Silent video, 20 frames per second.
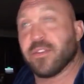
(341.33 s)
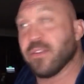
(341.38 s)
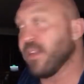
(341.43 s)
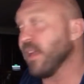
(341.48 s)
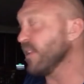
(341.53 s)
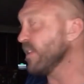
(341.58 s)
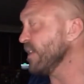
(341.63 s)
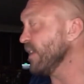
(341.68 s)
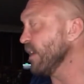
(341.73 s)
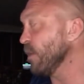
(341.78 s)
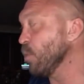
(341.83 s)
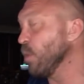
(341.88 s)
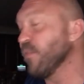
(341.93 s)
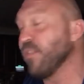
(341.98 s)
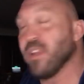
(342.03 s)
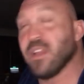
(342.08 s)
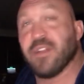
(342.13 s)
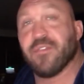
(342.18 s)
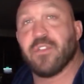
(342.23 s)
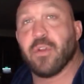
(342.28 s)
So that's the
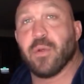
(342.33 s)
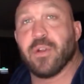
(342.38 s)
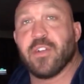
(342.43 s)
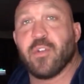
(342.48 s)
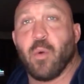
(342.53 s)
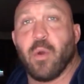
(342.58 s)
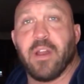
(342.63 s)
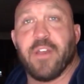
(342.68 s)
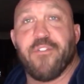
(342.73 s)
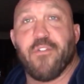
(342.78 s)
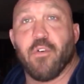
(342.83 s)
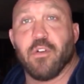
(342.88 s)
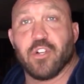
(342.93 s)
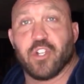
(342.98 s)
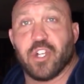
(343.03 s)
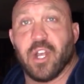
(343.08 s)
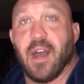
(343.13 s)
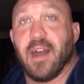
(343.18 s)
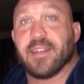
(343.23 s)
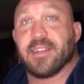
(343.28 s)
equivalent of doing 24
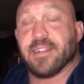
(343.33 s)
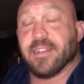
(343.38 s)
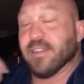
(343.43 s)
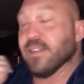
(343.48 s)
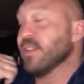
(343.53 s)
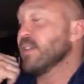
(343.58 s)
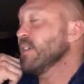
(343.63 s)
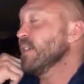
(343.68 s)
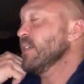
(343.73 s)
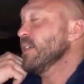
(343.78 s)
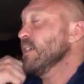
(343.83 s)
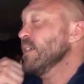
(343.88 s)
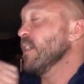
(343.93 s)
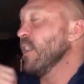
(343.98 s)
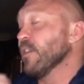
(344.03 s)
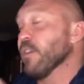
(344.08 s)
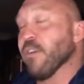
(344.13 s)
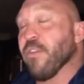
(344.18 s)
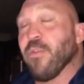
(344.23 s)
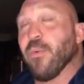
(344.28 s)
shots in
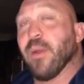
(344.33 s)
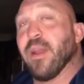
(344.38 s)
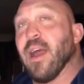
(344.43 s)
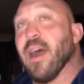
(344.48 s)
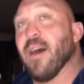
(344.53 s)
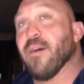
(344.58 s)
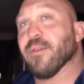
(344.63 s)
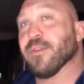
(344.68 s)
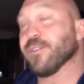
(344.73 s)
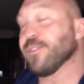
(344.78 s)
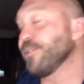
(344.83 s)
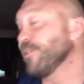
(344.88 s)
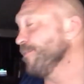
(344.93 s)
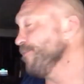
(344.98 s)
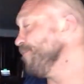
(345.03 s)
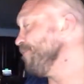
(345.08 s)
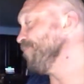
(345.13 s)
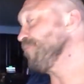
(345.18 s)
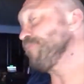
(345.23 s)
under 3 hours.